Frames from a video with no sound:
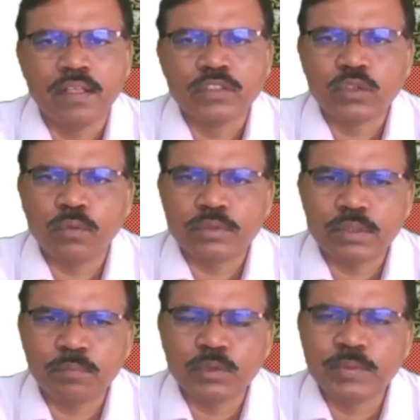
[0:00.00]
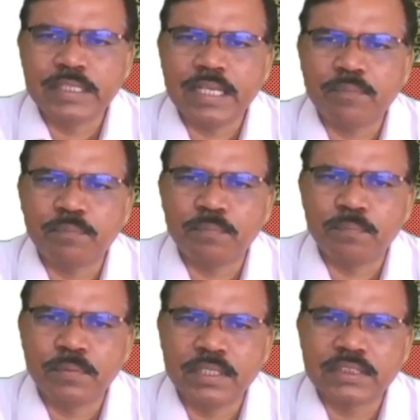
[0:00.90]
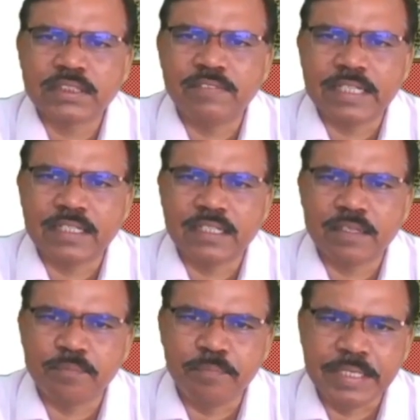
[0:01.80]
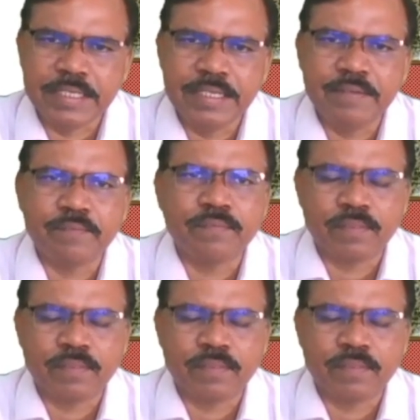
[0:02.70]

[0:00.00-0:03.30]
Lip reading: So suppose we take first vector B